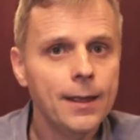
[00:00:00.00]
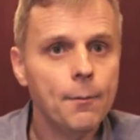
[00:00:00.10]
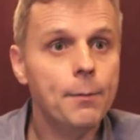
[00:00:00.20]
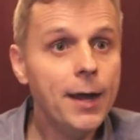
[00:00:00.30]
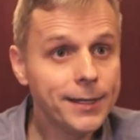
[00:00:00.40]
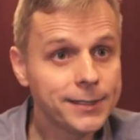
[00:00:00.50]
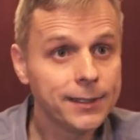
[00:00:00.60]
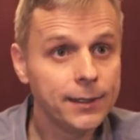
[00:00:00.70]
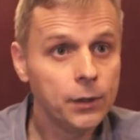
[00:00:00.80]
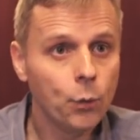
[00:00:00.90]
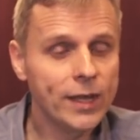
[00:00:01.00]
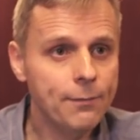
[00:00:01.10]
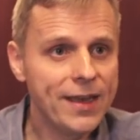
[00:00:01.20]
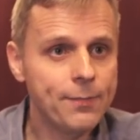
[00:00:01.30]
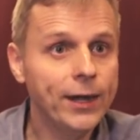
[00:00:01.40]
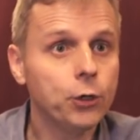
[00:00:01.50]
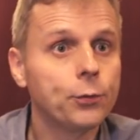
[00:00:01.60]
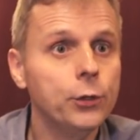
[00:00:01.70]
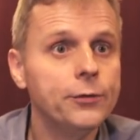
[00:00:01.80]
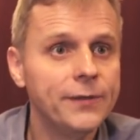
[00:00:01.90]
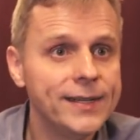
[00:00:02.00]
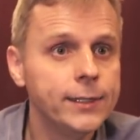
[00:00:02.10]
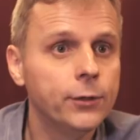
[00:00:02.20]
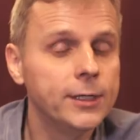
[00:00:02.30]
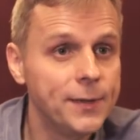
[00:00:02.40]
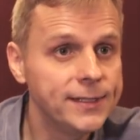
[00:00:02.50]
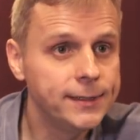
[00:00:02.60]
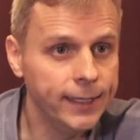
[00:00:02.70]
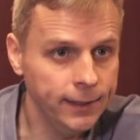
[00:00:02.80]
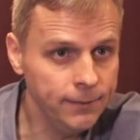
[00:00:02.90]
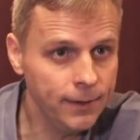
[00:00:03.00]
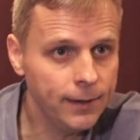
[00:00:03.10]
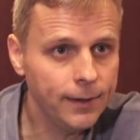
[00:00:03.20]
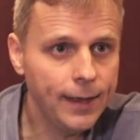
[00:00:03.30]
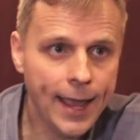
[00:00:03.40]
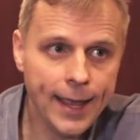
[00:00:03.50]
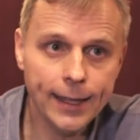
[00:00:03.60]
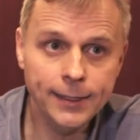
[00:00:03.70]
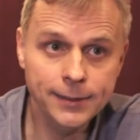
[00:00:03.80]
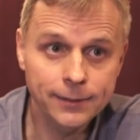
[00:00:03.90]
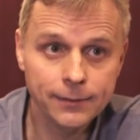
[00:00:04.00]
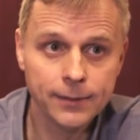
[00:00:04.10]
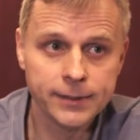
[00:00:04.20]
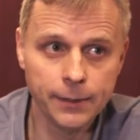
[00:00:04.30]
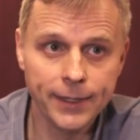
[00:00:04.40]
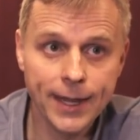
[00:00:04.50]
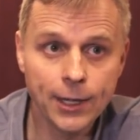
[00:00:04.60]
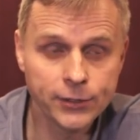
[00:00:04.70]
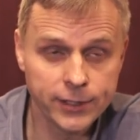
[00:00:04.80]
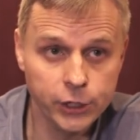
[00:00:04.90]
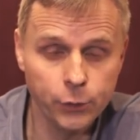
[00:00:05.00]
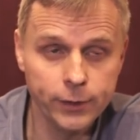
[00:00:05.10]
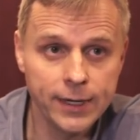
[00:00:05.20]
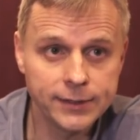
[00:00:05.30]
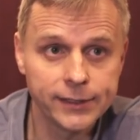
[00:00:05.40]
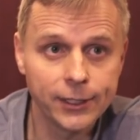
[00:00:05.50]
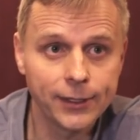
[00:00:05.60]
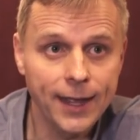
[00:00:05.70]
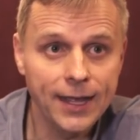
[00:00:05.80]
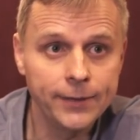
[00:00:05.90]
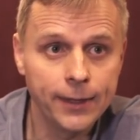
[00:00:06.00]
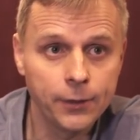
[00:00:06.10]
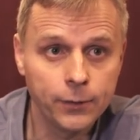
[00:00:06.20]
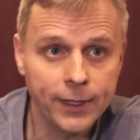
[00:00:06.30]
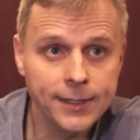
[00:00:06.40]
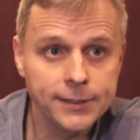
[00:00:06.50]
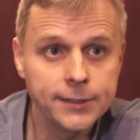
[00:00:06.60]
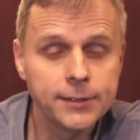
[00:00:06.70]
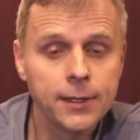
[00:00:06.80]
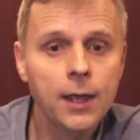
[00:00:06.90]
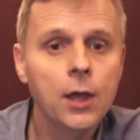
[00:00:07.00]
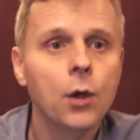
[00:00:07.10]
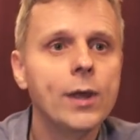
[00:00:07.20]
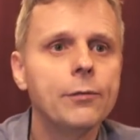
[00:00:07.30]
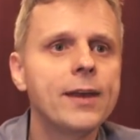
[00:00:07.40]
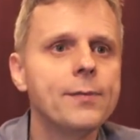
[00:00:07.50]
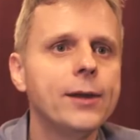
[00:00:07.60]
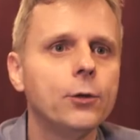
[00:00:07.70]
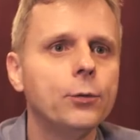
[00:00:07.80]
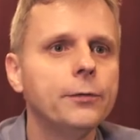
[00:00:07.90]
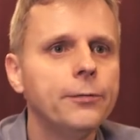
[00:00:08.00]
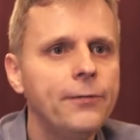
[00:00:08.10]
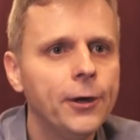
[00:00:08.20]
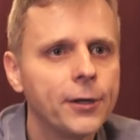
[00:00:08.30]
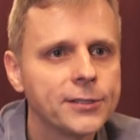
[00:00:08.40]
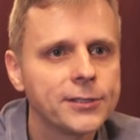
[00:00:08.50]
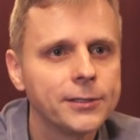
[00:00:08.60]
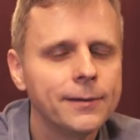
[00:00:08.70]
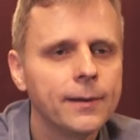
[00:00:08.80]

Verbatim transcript: But we have mathematical proofs of asynchronous Byzantine, and something else that you wouldn't necessarily have in other cases, we have a mathematical proof of fairness.